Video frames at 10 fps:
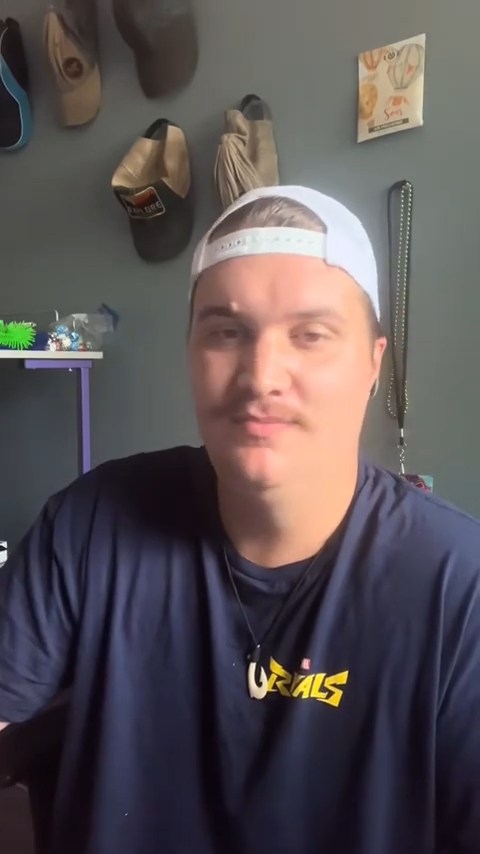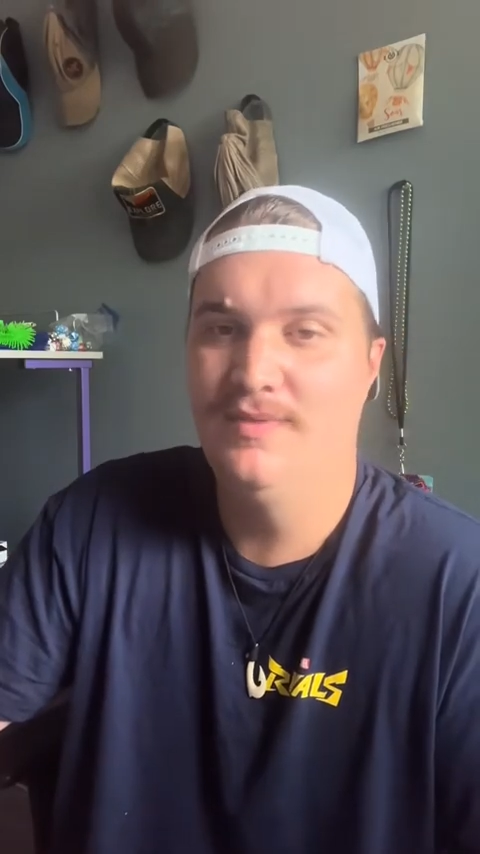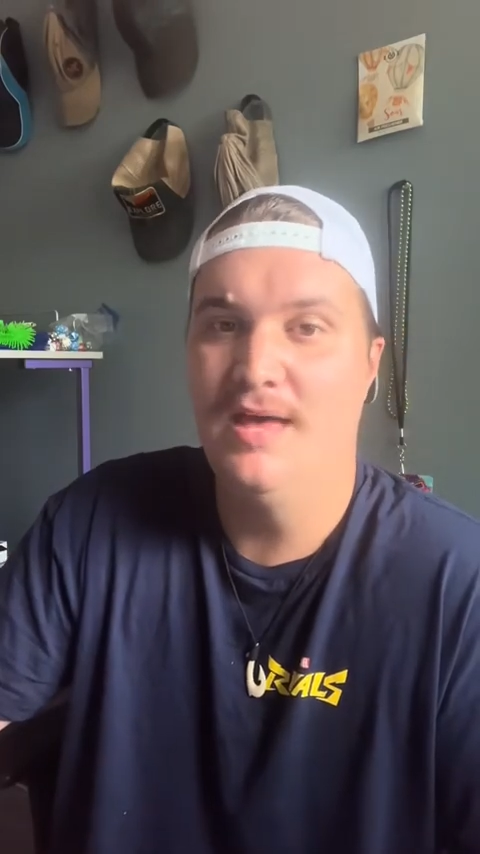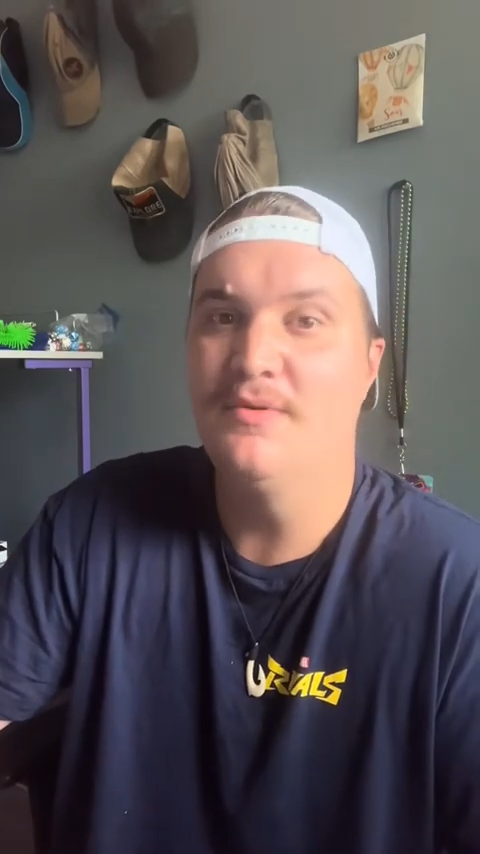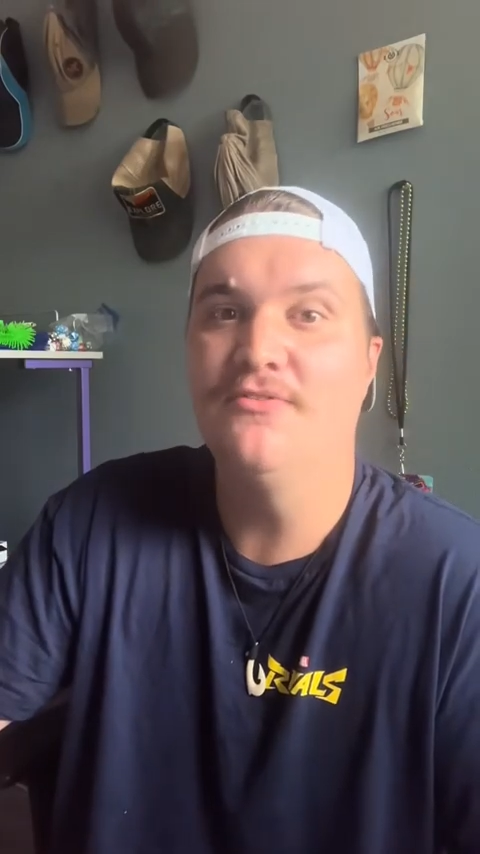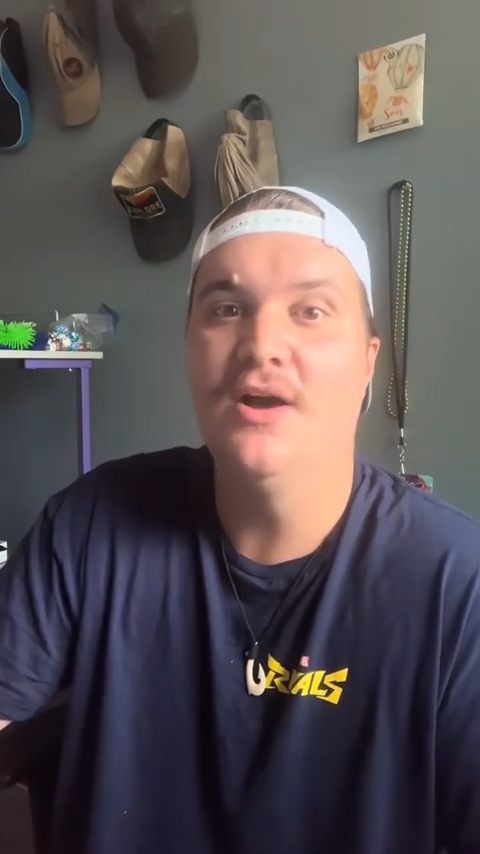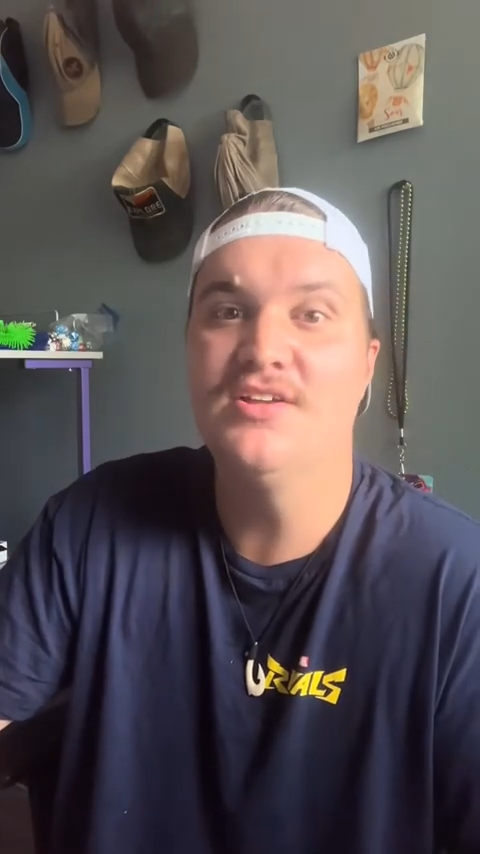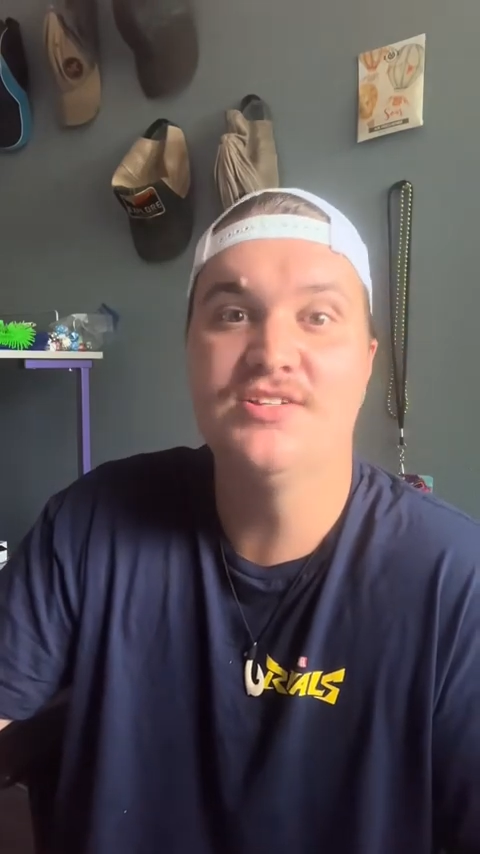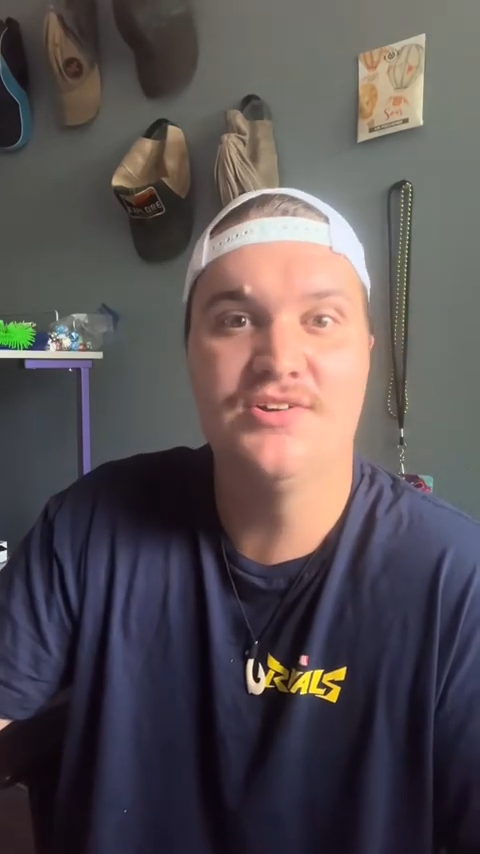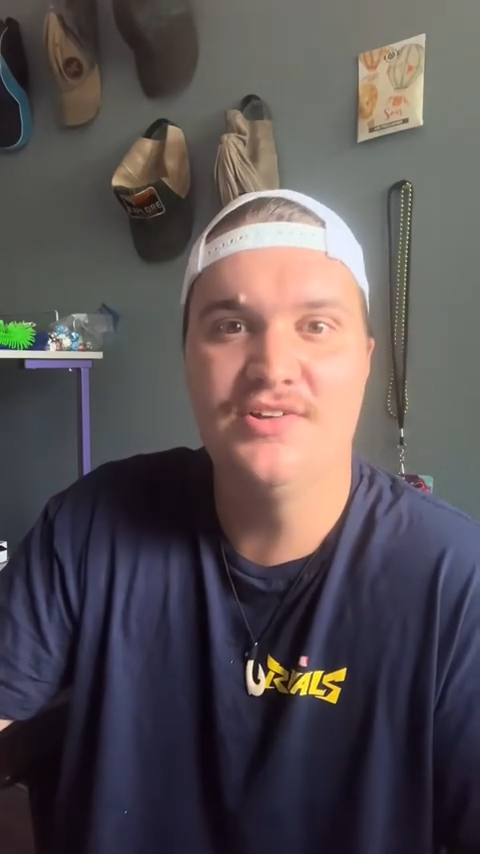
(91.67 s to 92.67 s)
Emma
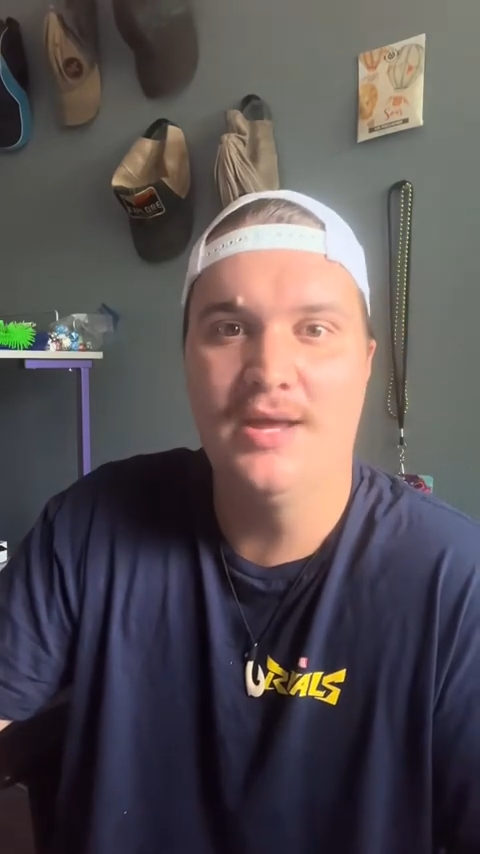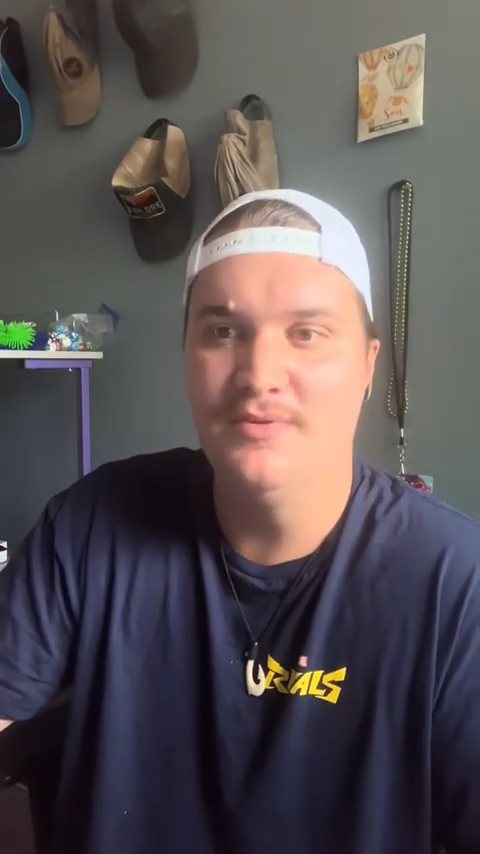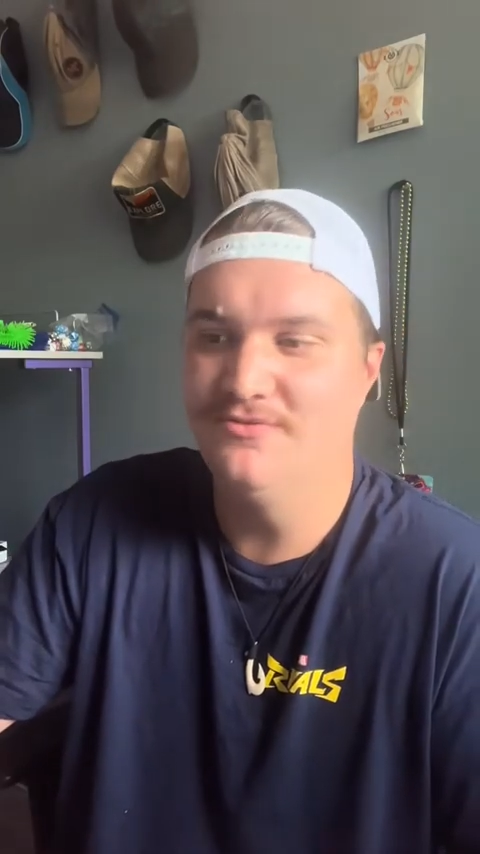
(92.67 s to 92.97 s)
Frost in her diamond